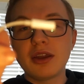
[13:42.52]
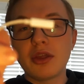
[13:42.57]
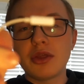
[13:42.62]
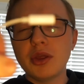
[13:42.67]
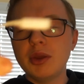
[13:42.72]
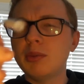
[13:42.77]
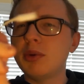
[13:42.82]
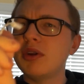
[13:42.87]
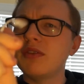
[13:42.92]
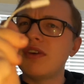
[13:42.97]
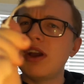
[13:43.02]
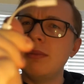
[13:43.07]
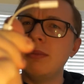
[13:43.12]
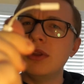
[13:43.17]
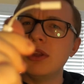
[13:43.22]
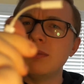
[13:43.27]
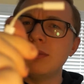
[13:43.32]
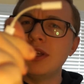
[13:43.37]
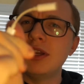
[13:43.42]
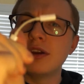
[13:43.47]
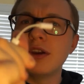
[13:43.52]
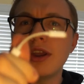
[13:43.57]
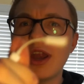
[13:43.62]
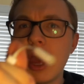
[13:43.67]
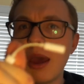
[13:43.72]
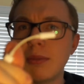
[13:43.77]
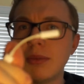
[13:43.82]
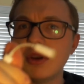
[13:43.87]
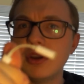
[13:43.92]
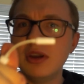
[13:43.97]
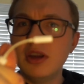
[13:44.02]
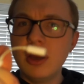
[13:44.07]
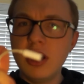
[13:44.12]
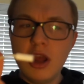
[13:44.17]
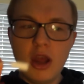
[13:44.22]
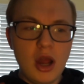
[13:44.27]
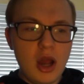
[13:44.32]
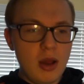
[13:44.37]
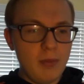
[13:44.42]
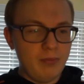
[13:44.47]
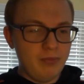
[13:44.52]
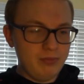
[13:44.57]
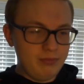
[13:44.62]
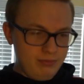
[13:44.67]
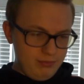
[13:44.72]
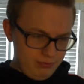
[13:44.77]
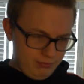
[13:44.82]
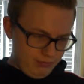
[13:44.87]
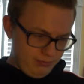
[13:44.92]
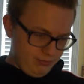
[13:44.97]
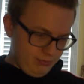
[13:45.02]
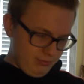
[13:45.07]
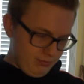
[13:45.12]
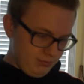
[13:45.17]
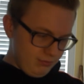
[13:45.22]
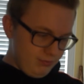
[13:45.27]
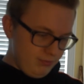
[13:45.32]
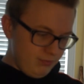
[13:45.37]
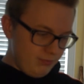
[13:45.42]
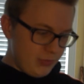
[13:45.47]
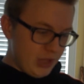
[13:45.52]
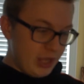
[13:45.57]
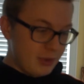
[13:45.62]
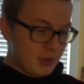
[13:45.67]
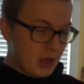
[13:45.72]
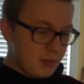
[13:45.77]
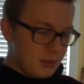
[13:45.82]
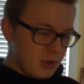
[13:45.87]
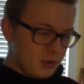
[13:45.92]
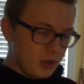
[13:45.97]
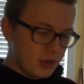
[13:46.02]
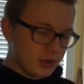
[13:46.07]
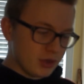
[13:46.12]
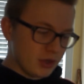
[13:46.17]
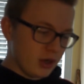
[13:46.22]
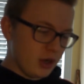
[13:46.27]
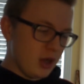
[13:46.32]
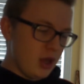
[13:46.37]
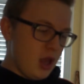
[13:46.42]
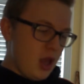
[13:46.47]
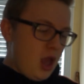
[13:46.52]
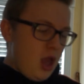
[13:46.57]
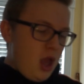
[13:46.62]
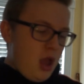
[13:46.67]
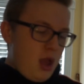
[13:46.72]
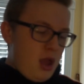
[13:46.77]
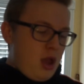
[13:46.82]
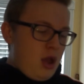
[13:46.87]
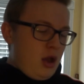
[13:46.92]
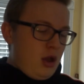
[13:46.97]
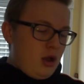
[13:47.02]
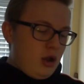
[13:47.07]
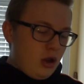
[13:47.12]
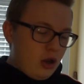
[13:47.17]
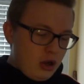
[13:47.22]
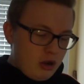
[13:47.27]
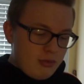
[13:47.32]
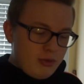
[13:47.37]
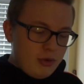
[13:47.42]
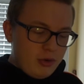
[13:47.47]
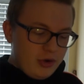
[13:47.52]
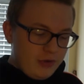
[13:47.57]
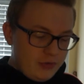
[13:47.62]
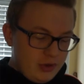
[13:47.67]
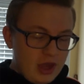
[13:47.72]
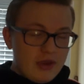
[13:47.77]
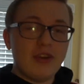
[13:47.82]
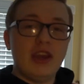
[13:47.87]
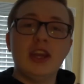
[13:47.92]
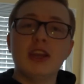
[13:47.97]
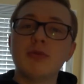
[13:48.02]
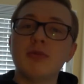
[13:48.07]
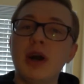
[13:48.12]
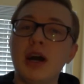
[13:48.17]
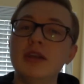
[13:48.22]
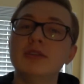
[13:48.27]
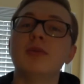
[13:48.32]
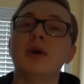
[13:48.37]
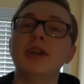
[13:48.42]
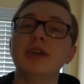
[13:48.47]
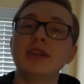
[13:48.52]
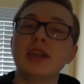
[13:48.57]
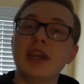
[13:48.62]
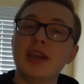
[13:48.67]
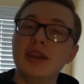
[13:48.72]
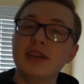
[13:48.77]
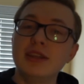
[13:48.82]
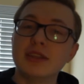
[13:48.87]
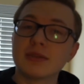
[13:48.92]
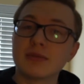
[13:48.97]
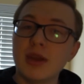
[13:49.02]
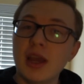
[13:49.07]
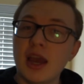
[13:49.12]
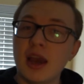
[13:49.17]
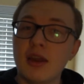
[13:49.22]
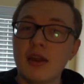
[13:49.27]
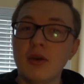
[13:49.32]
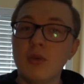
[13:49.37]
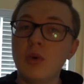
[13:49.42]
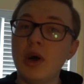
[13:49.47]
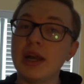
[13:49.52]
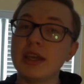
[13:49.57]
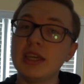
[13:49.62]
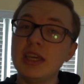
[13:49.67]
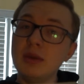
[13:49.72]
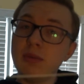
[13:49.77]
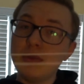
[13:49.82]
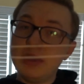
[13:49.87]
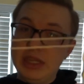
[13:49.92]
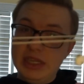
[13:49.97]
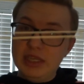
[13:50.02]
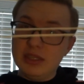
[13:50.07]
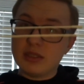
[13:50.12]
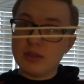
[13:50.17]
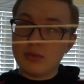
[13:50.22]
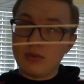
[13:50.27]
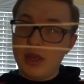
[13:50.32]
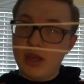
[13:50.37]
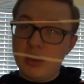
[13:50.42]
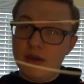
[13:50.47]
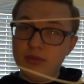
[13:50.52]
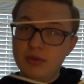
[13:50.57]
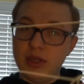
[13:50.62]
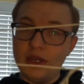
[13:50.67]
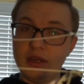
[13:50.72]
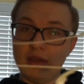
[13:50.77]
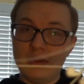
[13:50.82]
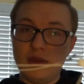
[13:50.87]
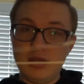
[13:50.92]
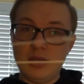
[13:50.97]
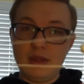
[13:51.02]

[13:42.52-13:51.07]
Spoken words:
to 3.5mm adapter. Now you might be wondering, oh, but what if you have AirPods? Why do you carry these around? Well, I keep these around, the